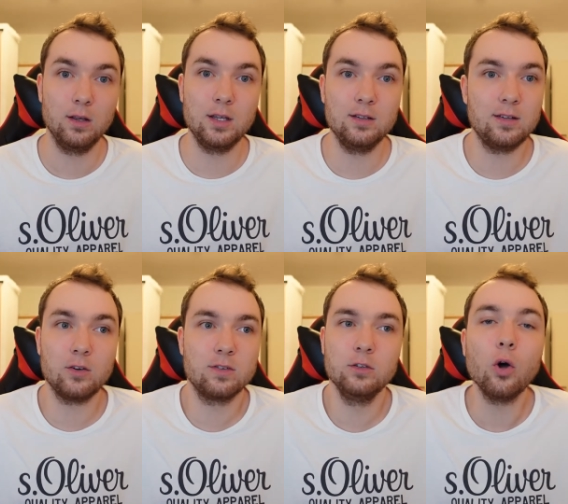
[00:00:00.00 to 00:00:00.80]
And
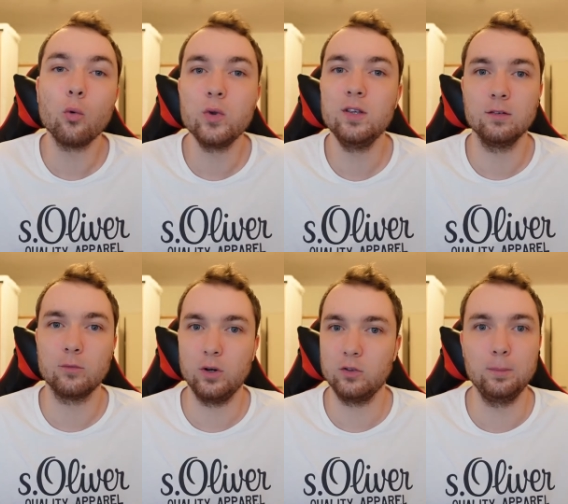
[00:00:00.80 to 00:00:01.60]
there's no reason
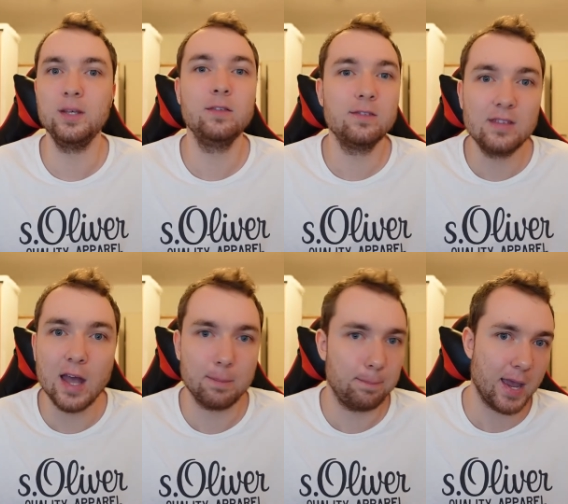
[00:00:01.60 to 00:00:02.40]
for it to be
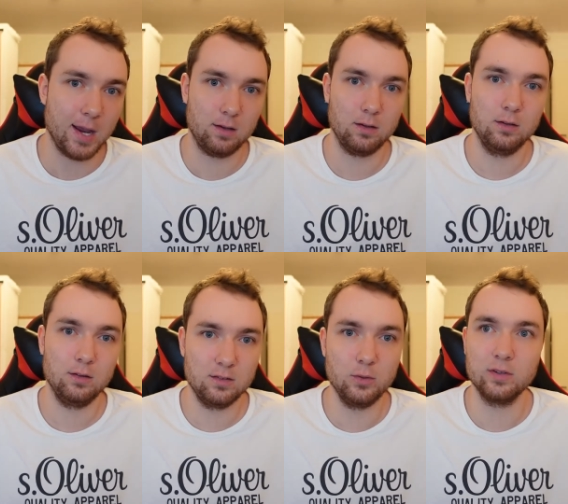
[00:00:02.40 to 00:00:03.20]
that bad.
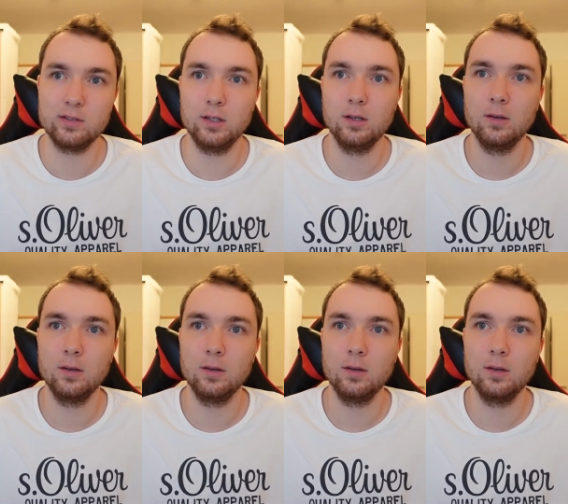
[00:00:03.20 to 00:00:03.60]
Seriously.